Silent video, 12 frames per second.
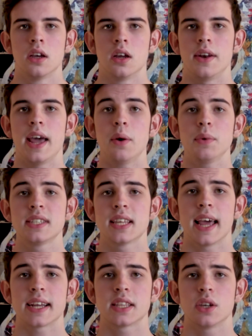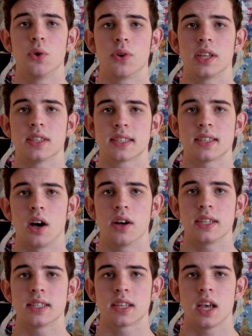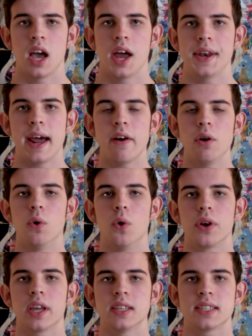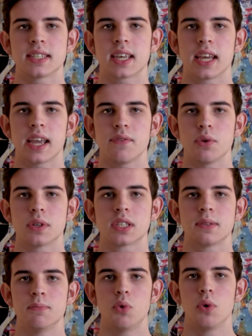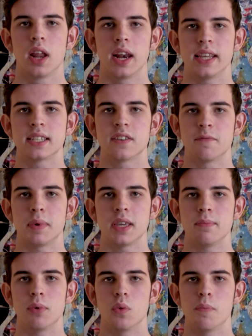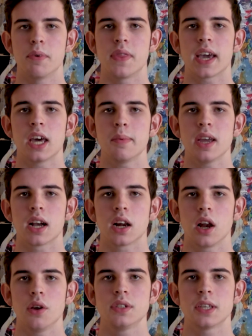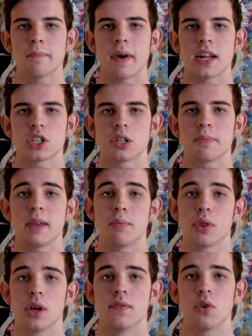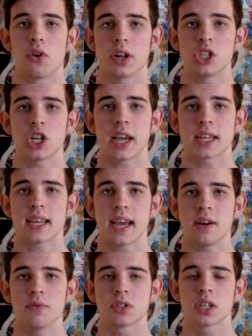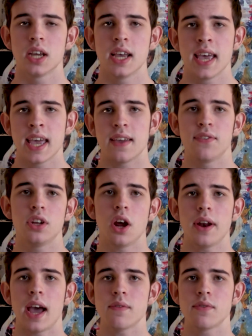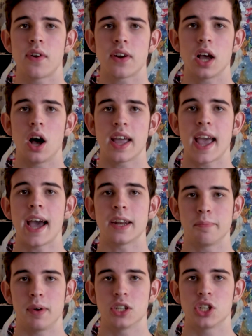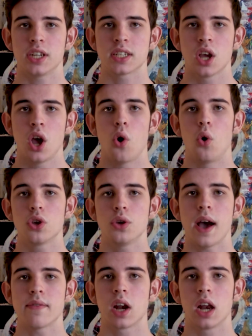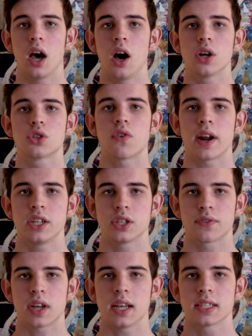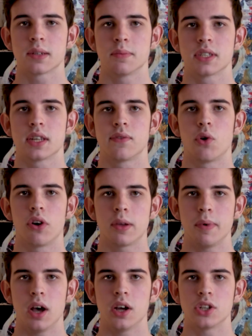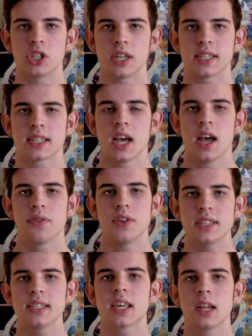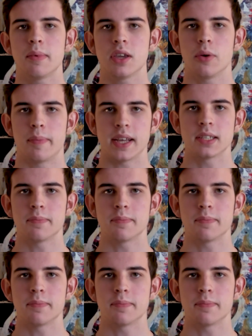Now we select the audience size. A narrow audience is going to give you a smaller list of people, but they're going to be a closer match to people that have already checked out. If you don't have a very high ad budget, or you have a large range of customers that have already purchased, this is going to be your best